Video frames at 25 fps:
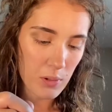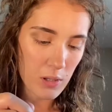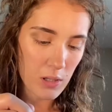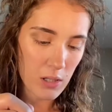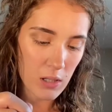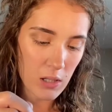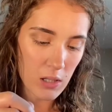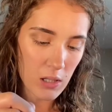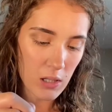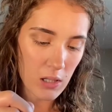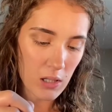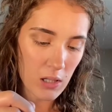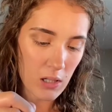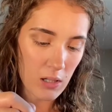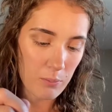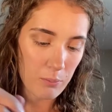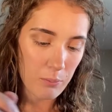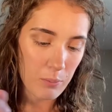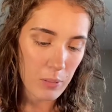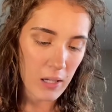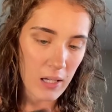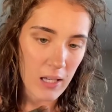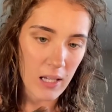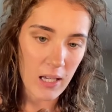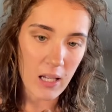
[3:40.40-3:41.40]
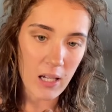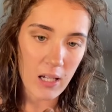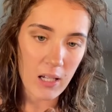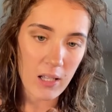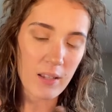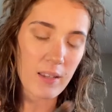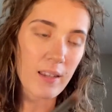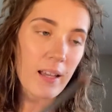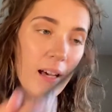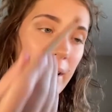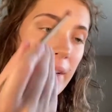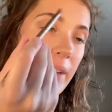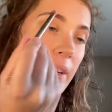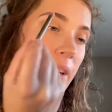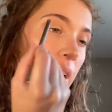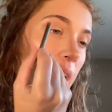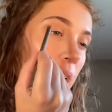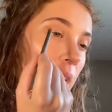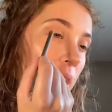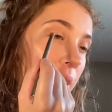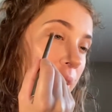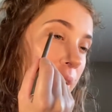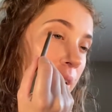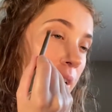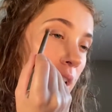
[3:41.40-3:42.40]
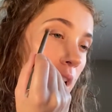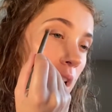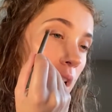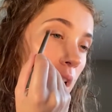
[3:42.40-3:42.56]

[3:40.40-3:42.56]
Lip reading: just going to pack that guy